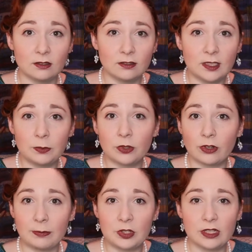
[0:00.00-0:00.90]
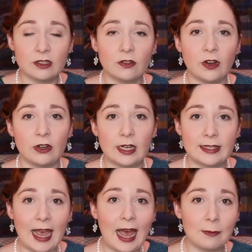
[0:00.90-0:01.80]
subscriptions to various
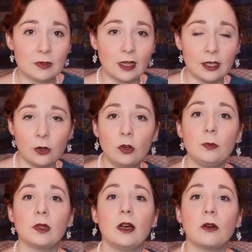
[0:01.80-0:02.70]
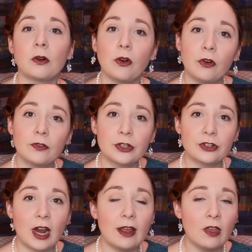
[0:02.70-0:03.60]
apps like Hoopla or
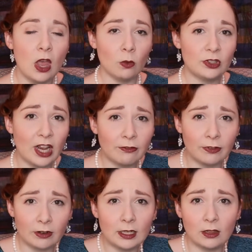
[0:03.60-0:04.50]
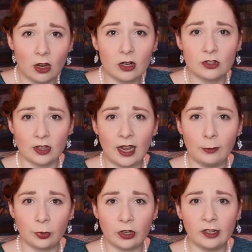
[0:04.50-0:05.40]
Overdrive, which have very large
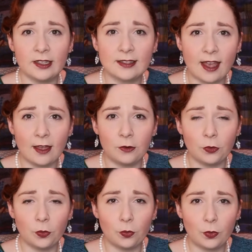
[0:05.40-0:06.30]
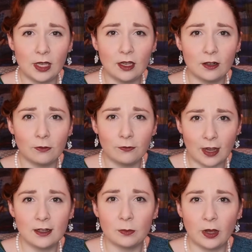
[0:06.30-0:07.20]
libraries, and we can
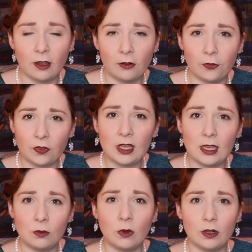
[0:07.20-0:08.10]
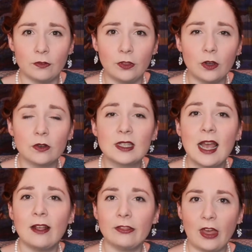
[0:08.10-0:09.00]
find a biography in one of those
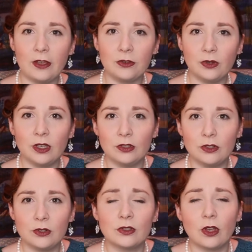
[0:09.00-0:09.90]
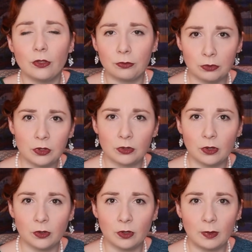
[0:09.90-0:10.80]
that you can use through your
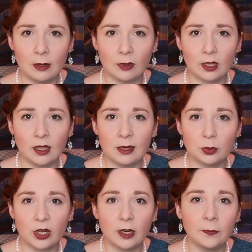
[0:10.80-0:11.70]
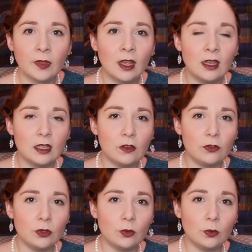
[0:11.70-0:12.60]
local public library. If
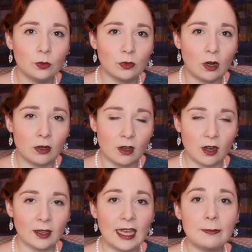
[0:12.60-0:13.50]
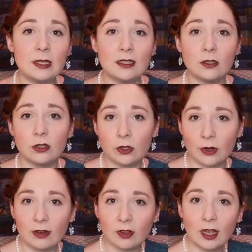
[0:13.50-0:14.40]
you are not on campus and you don't
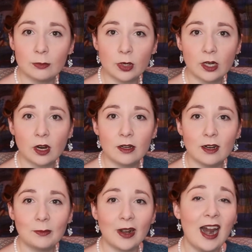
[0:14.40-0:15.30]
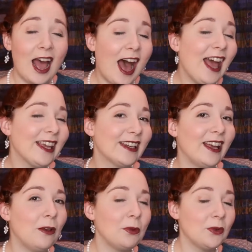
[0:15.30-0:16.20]
have a library card number, I can
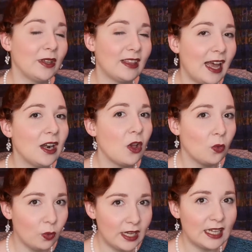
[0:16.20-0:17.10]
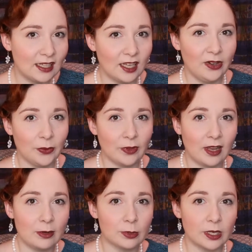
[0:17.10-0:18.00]
help you with that. We can get you a
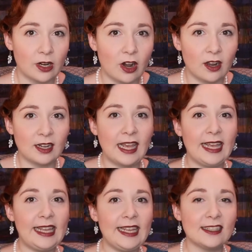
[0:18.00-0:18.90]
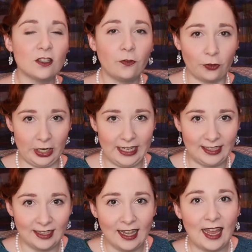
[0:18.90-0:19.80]
library card. It's free.
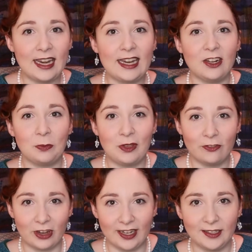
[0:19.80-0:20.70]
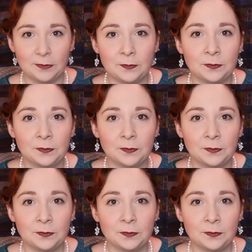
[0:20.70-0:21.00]
It'll be fine.